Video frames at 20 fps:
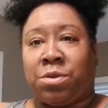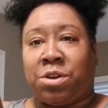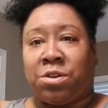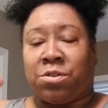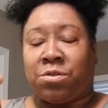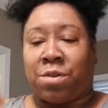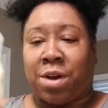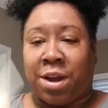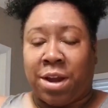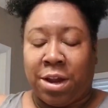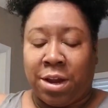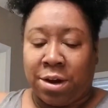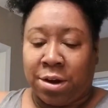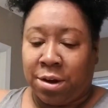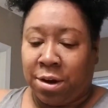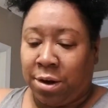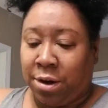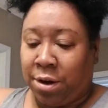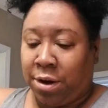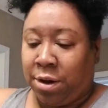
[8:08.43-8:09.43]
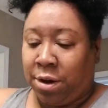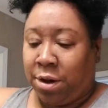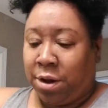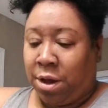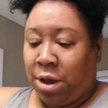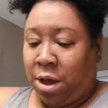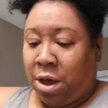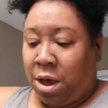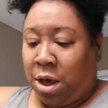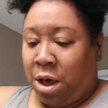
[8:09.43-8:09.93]
which is right here.
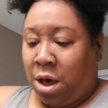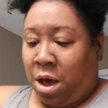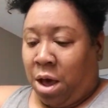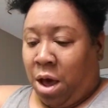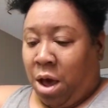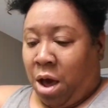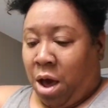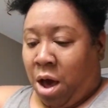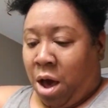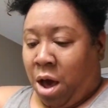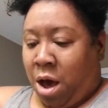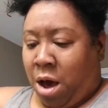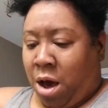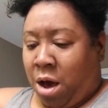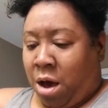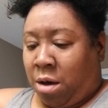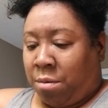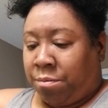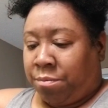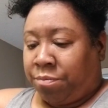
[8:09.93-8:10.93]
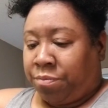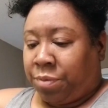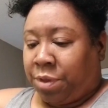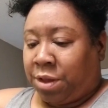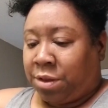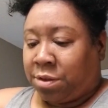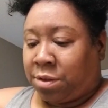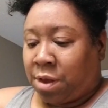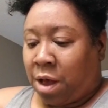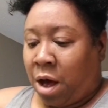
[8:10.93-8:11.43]

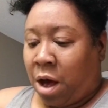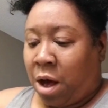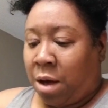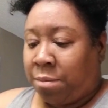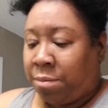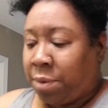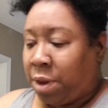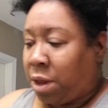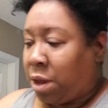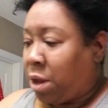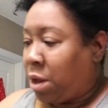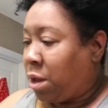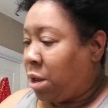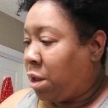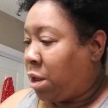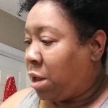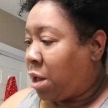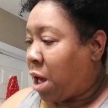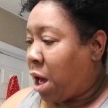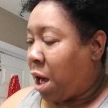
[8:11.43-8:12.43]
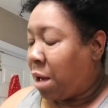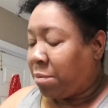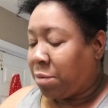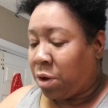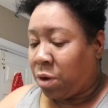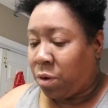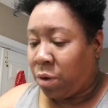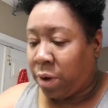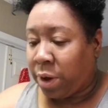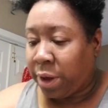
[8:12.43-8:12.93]
It's amla
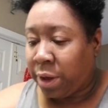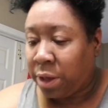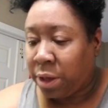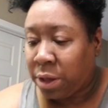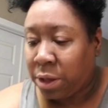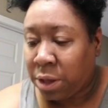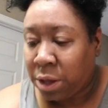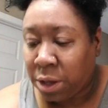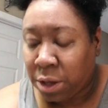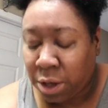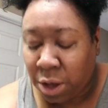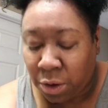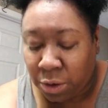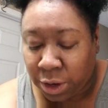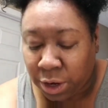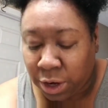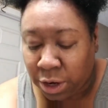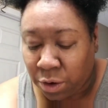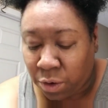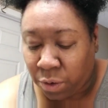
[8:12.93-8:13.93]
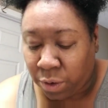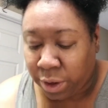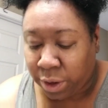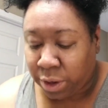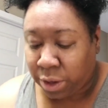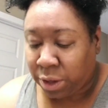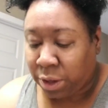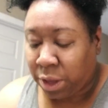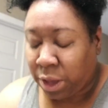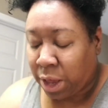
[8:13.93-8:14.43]
oil, coconut
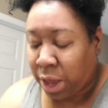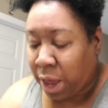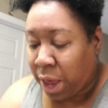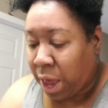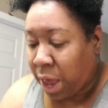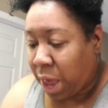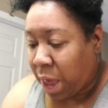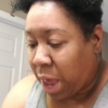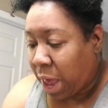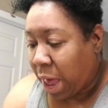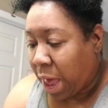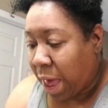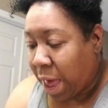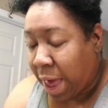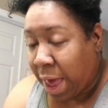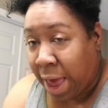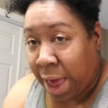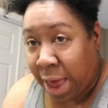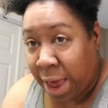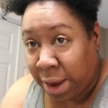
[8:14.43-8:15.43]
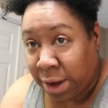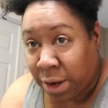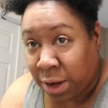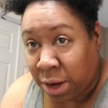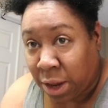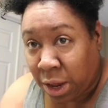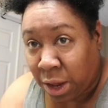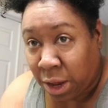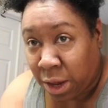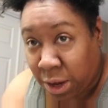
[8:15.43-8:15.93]
oil,
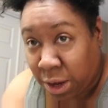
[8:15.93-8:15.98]
and